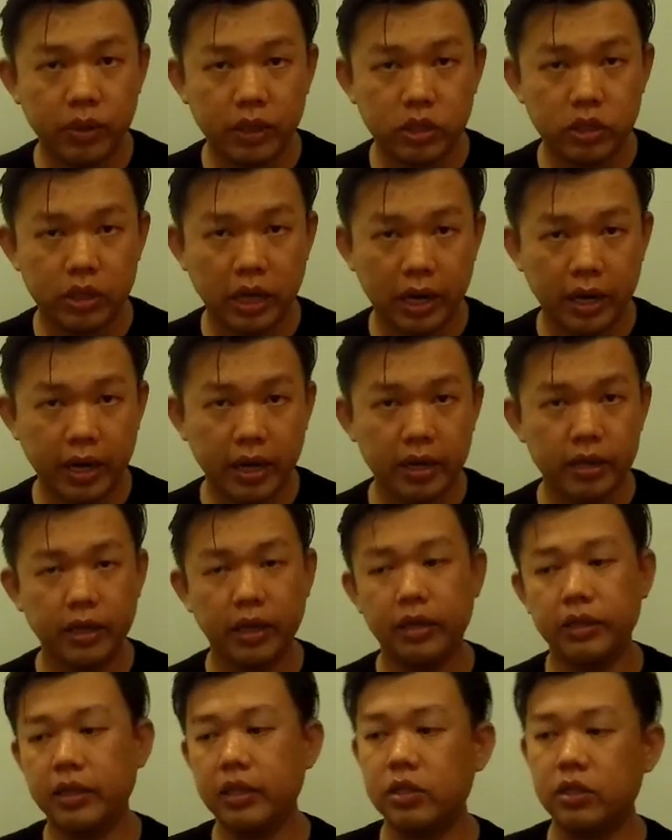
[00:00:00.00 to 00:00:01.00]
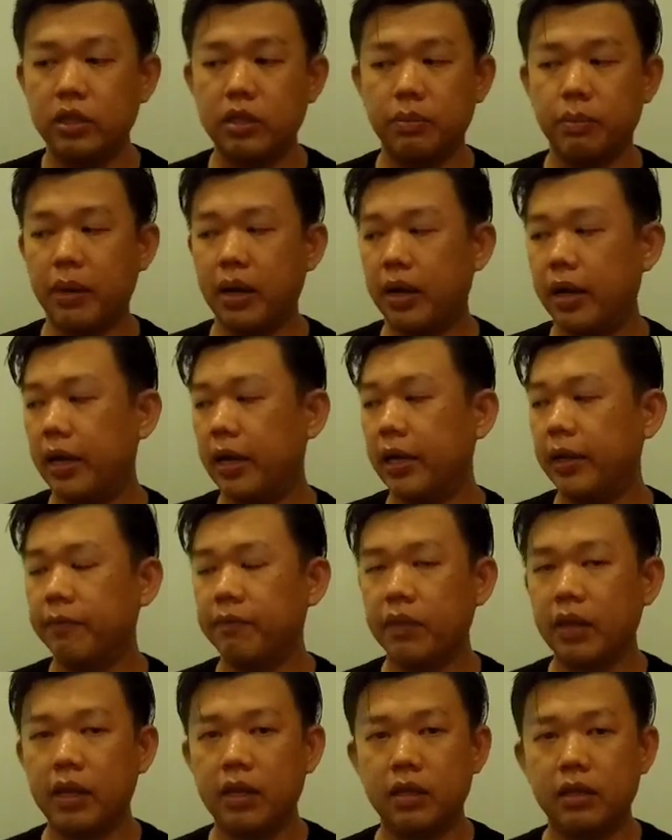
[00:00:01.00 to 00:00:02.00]
rain jacket, and this is
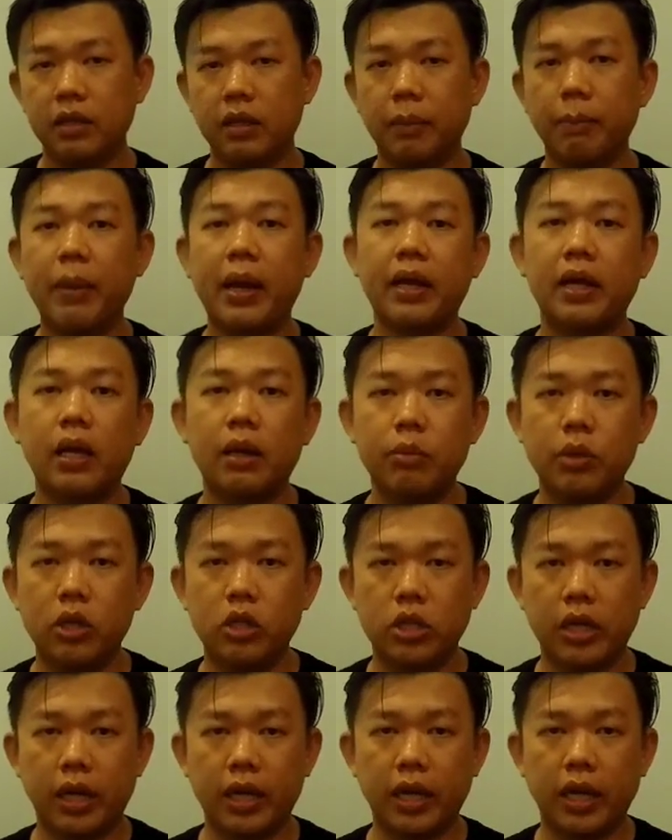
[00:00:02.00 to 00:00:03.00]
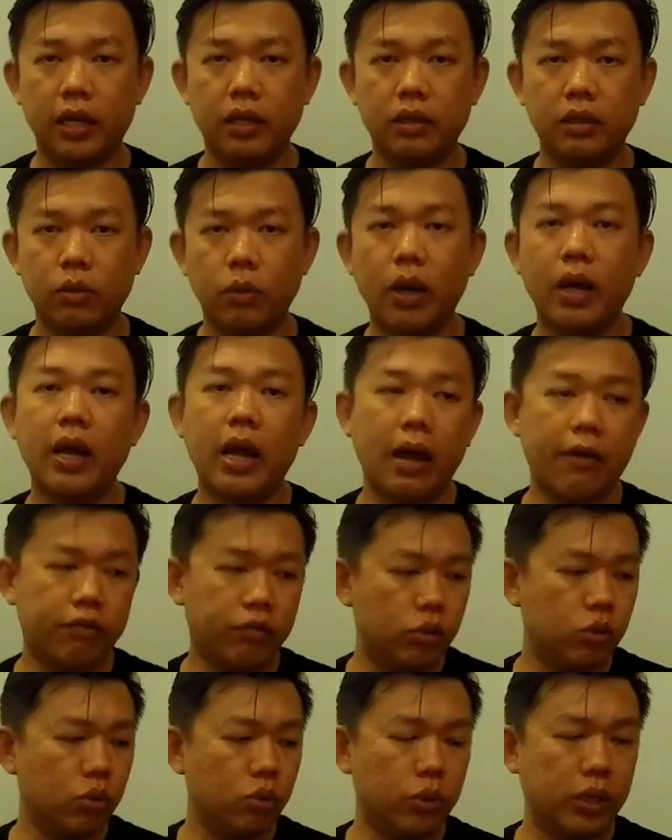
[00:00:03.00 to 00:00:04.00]
the backup rain jacket. Why I
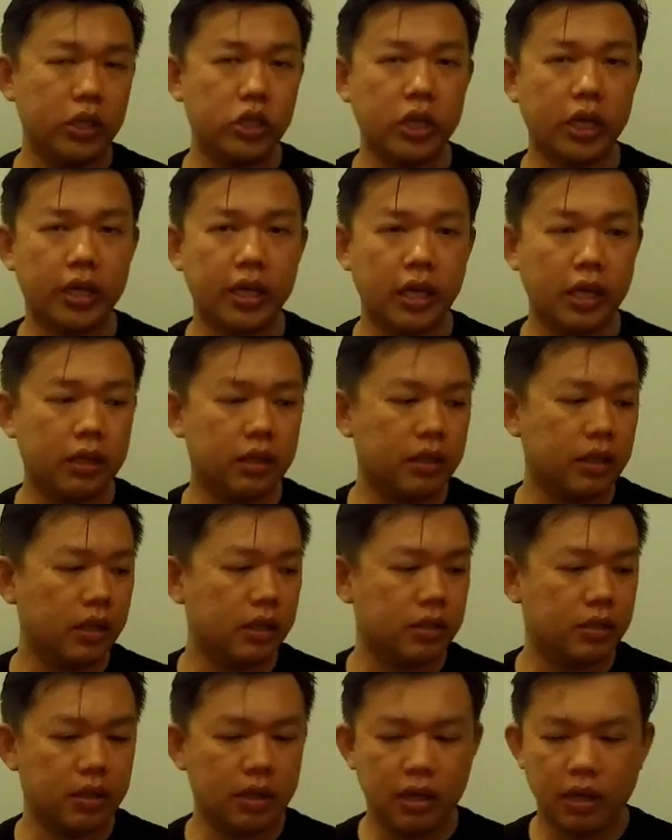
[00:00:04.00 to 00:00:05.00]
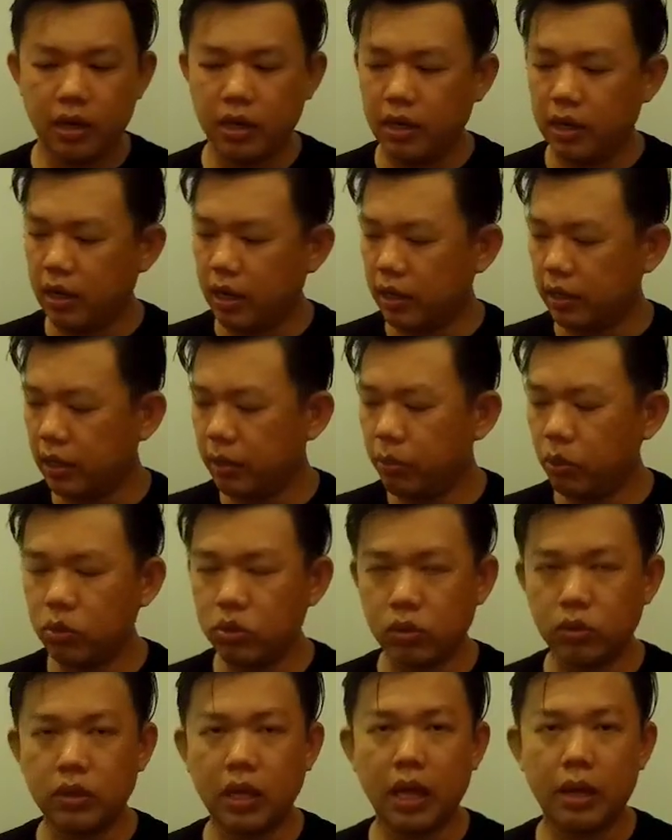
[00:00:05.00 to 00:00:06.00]
have two rain jackets? Because I think most
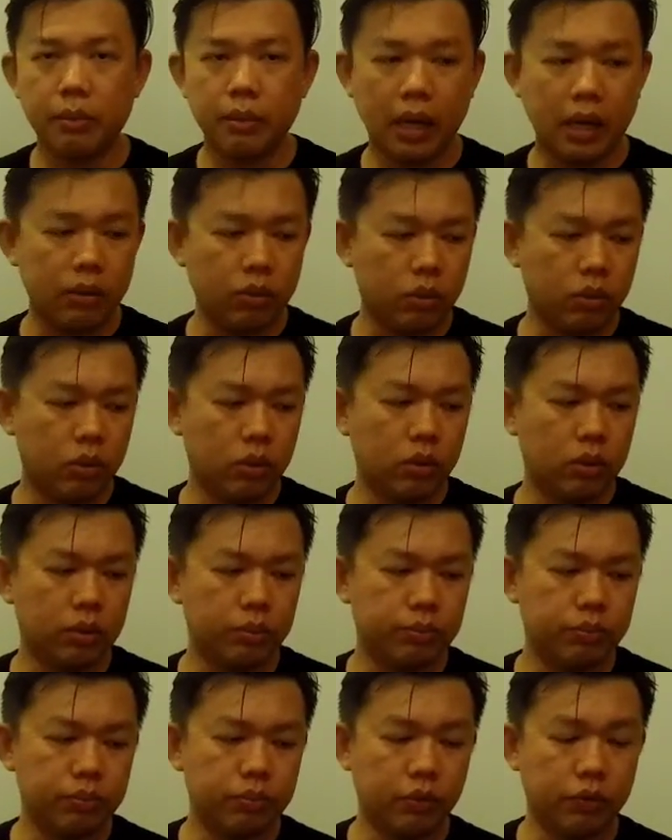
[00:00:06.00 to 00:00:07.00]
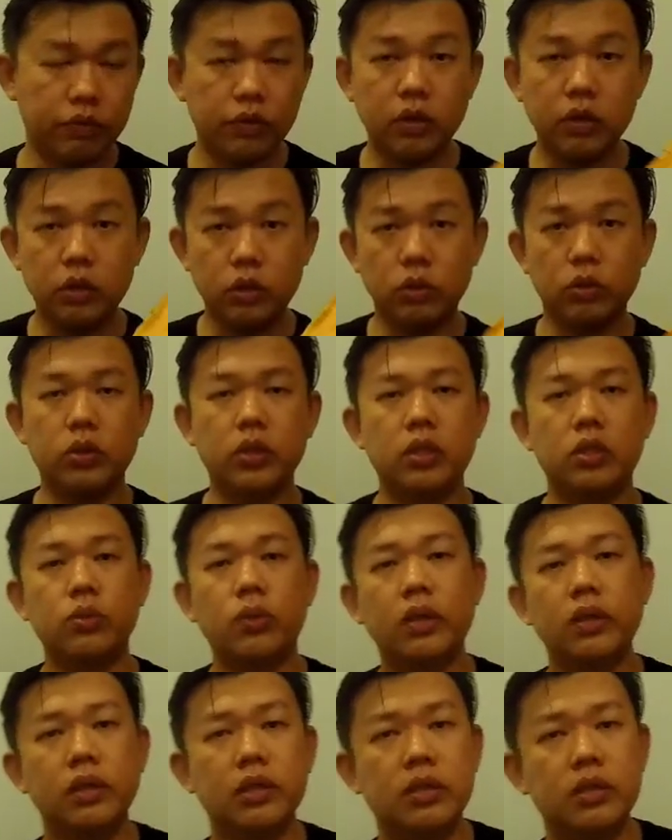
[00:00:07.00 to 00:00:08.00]
of the time I will prefer to do this
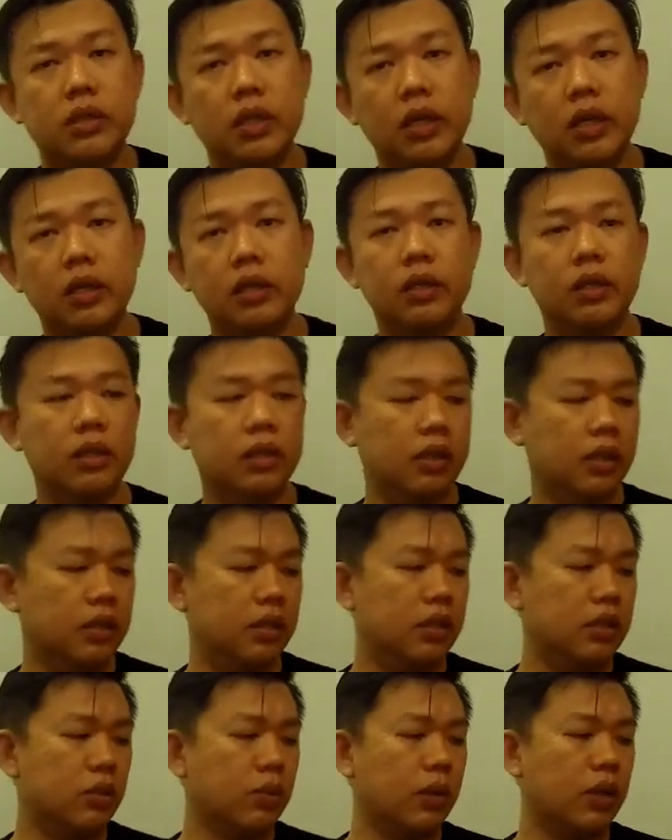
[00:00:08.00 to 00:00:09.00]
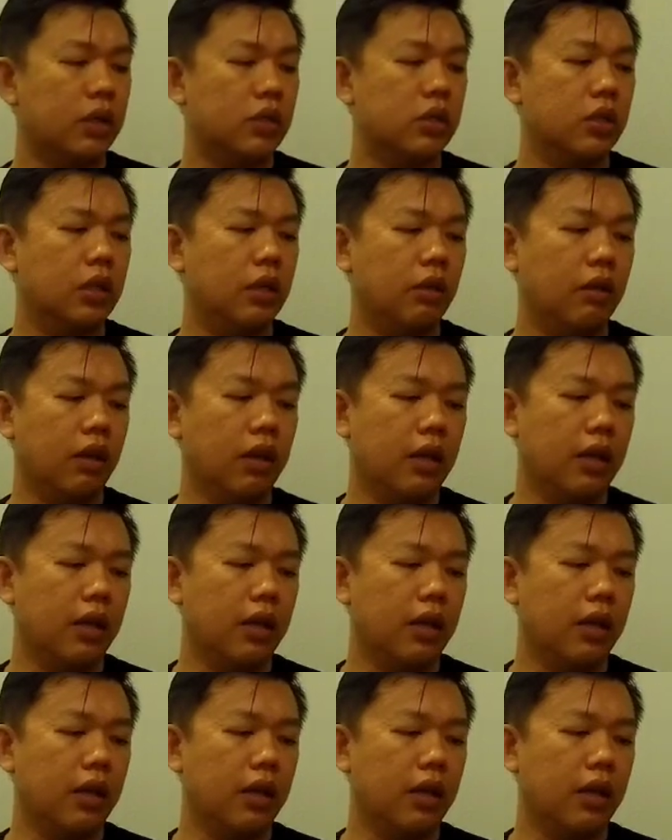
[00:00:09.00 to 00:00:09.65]
one instead, because this one actually,